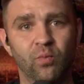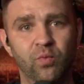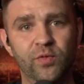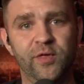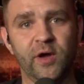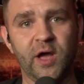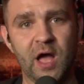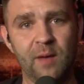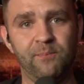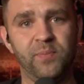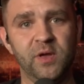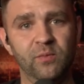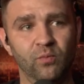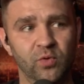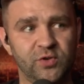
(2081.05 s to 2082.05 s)
The cup
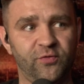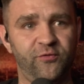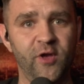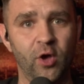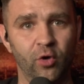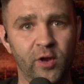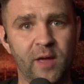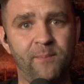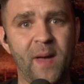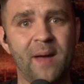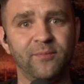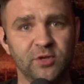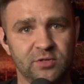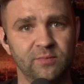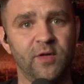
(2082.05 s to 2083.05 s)
was filled at
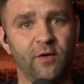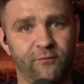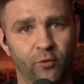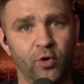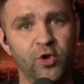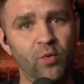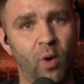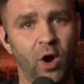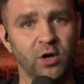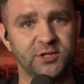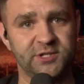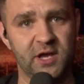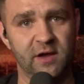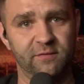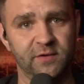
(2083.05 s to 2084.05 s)
baptism, therefore you are
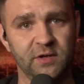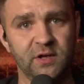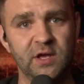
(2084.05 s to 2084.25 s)
saved.